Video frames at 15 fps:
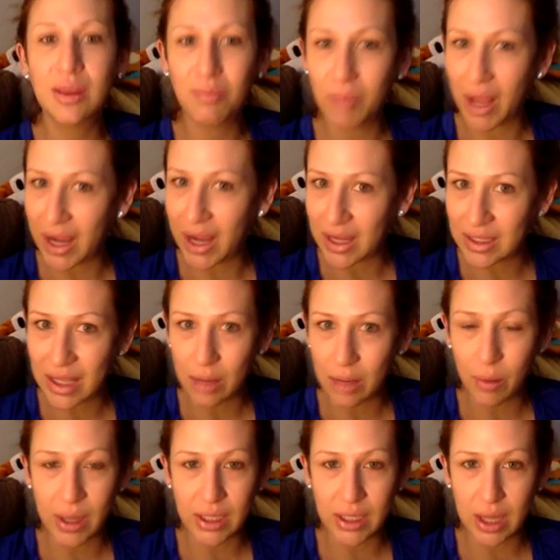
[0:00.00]
Like I said,
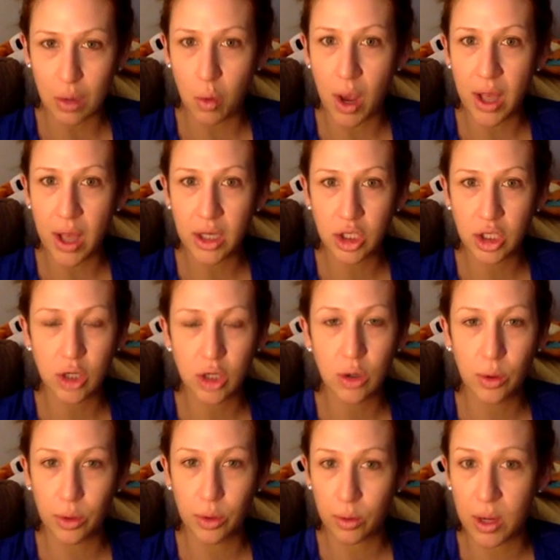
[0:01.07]
by day 1,
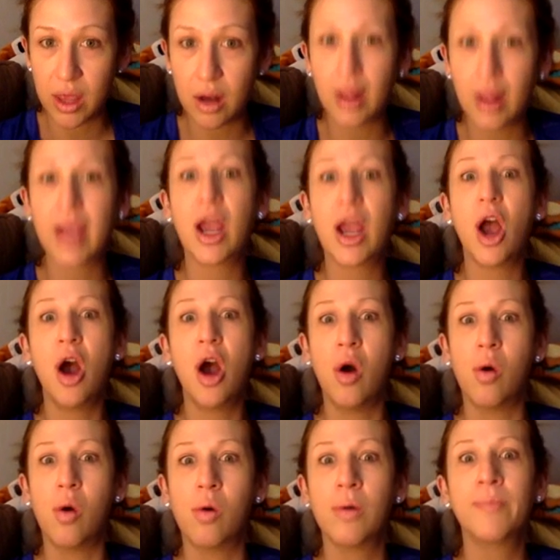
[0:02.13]
2, 3, they're like,
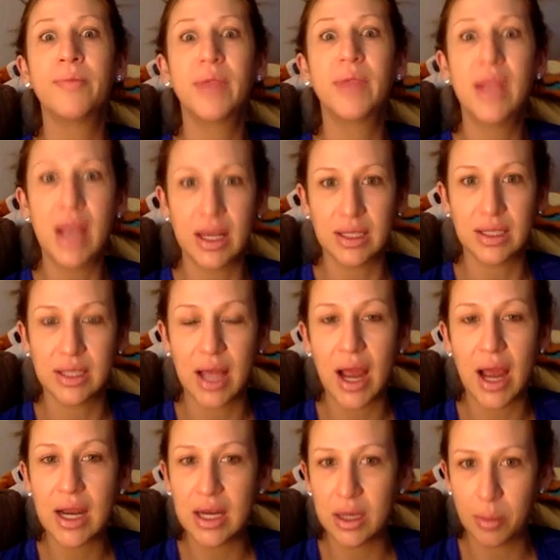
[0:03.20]
oh, yes,
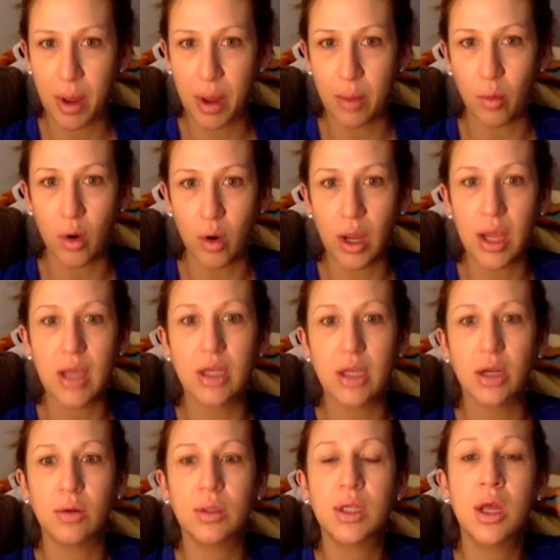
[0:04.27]
I need to buy more
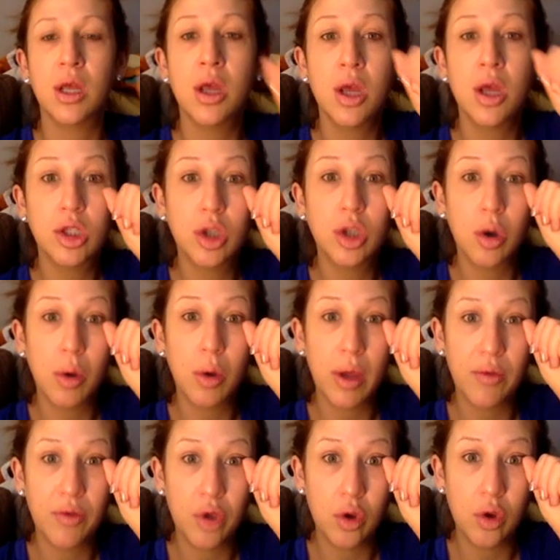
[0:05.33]
ketones. So
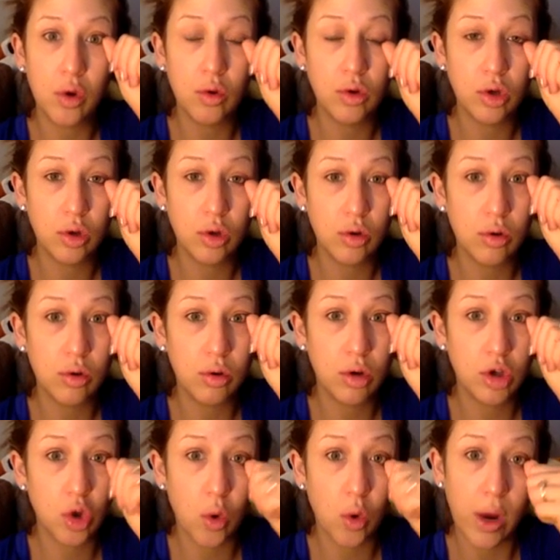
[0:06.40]
if you do
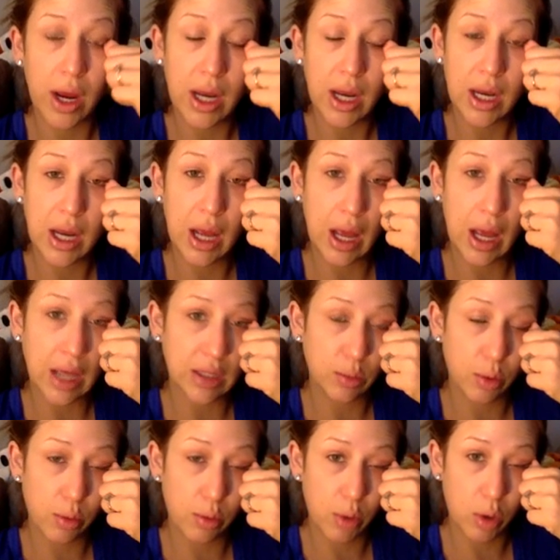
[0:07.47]
join as a
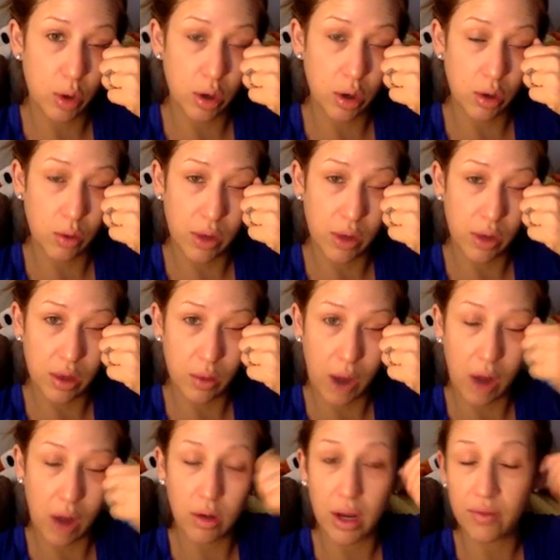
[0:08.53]
promoter with the
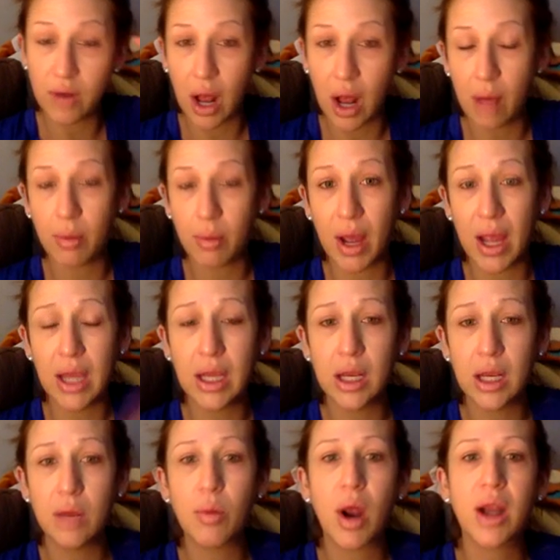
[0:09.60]
route of not buying
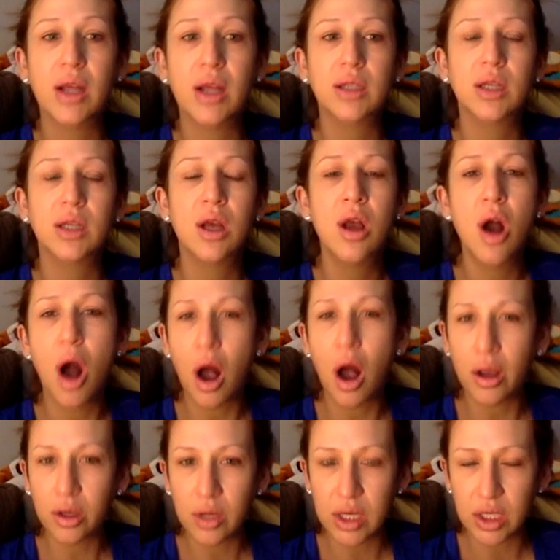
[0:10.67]
any product, all
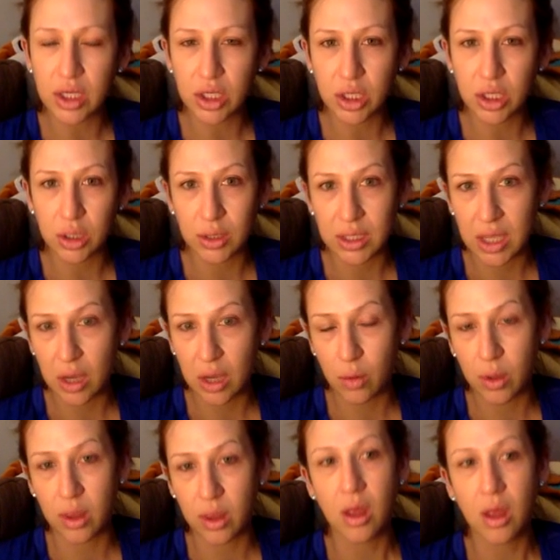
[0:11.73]
you need to do is get with